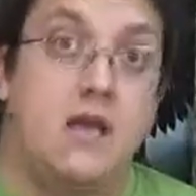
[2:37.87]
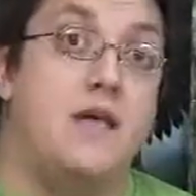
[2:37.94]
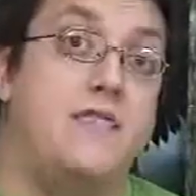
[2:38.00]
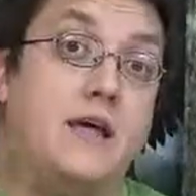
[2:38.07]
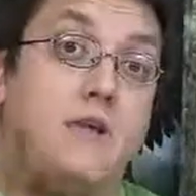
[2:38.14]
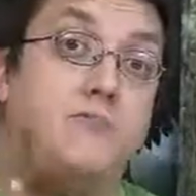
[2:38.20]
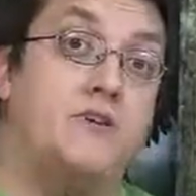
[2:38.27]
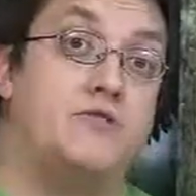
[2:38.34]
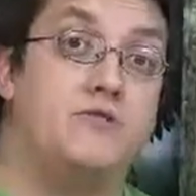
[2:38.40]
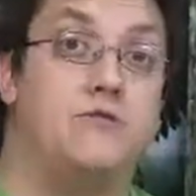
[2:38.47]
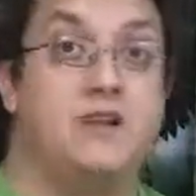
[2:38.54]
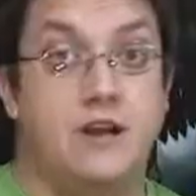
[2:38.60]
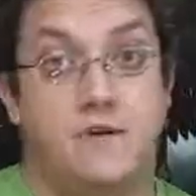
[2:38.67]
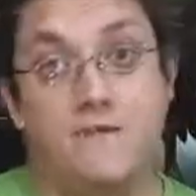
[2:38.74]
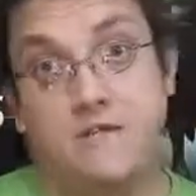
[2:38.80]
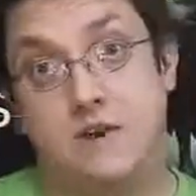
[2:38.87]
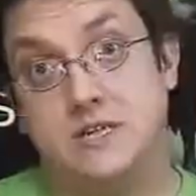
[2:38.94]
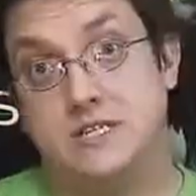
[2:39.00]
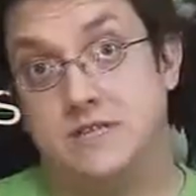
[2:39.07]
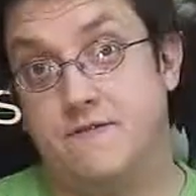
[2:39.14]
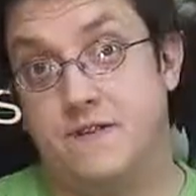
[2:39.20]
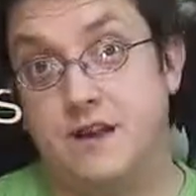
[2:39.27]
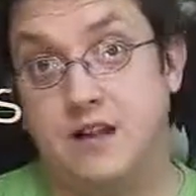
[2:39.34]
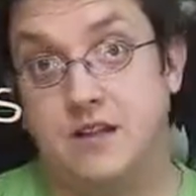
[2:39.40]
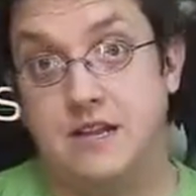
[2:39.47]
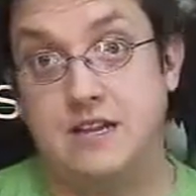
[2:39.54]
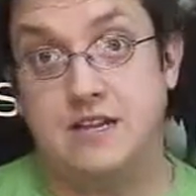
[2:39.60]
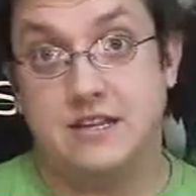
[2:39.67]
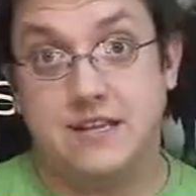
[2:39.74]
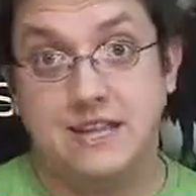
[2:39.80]
That'll about do it here for us at the Final
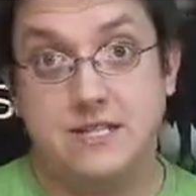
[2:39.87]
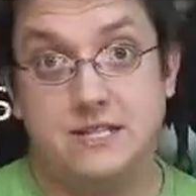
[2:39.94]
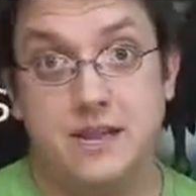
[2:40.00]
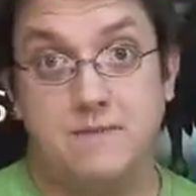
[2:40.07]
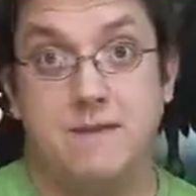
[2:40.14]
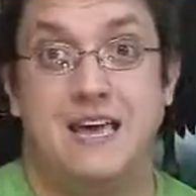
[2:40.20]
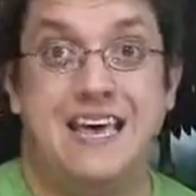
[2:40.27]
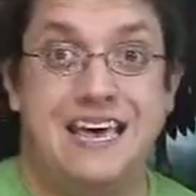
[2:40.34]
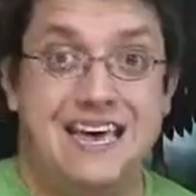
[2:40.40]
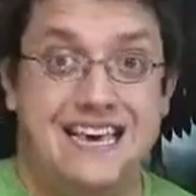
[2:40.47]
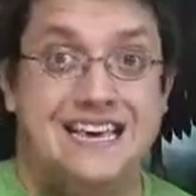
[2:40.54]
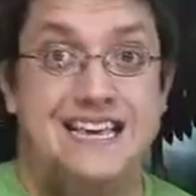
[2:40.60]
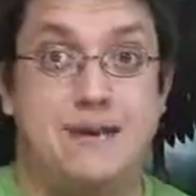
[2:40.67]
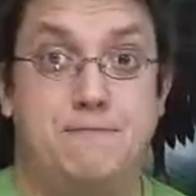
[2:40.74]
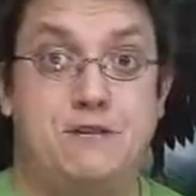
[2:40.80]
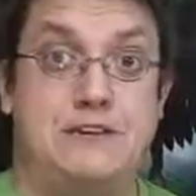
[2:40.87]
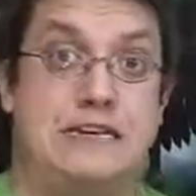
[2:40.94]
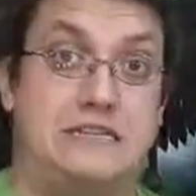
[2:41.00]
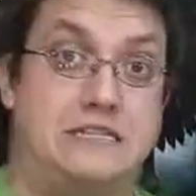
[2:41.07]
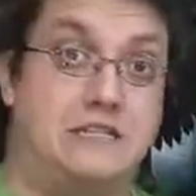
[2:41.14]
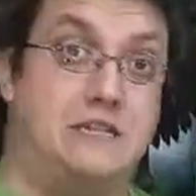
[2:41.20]
Cut. Till next time, keep your tickets